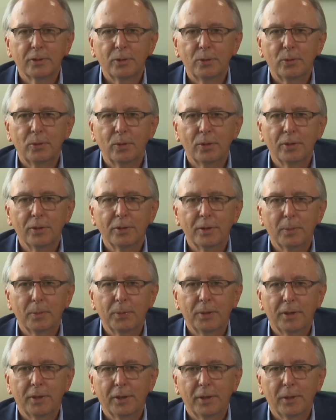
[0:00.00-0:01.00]
who were
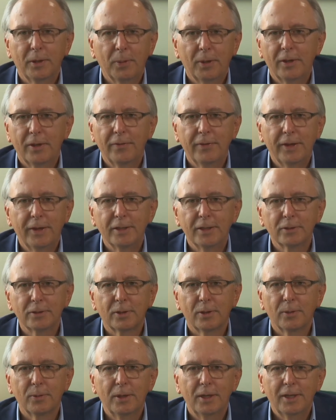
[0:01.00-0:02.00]
dependent upon that.
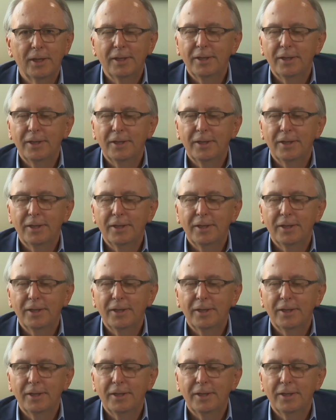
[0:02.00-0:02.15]
So,